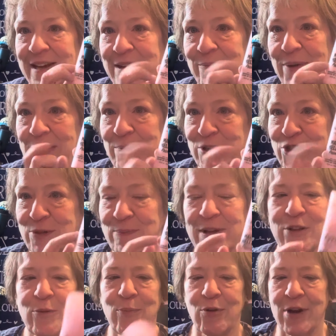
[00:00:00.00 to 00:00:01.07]
my
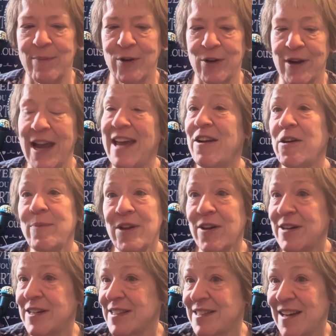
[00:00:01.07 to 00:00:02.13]
marshmallow primer. And I'll be
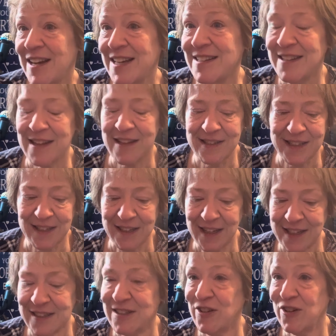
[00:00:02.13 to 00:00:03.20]
honest, guys, until
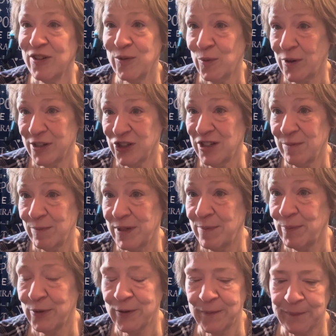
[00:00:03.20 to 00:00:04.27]
I started watching
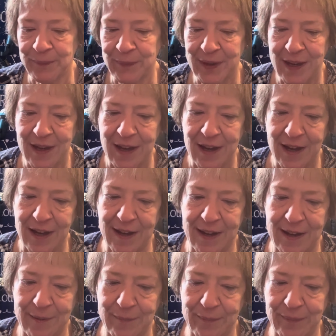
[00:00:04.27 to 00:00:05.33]
people,
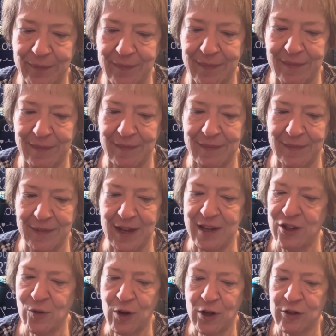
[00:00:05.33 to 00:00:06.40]
and
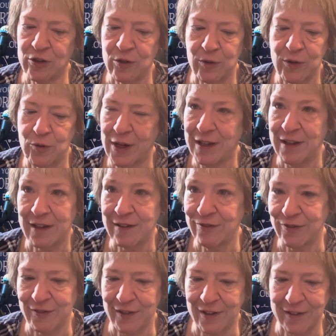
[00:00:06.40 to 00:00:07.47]
you all know who I
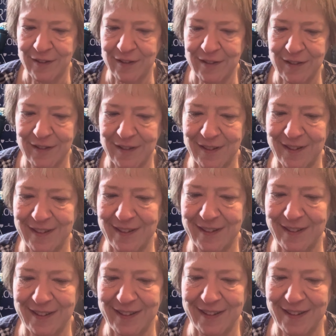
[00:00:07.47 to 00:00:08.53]
love on
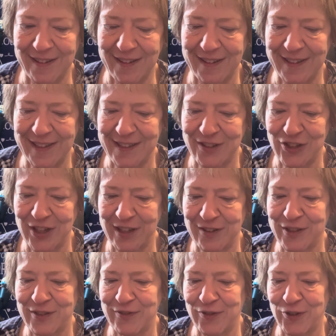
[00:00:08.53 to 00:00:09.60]
these
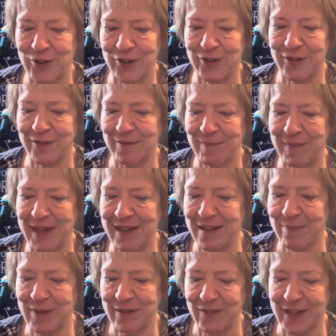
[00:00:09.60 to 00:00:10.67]
channels for
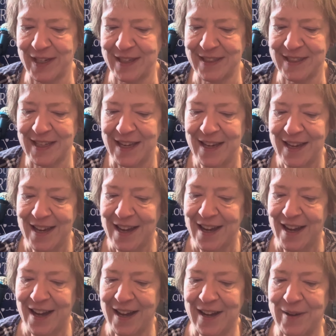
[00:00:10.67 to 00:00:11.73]
makeup advice,
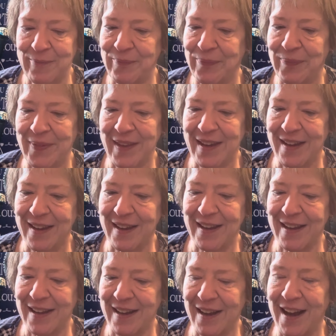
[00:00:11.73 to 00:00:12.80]

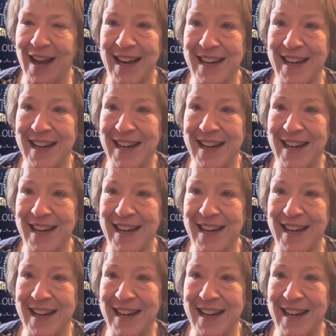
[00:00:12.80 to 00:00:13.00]
I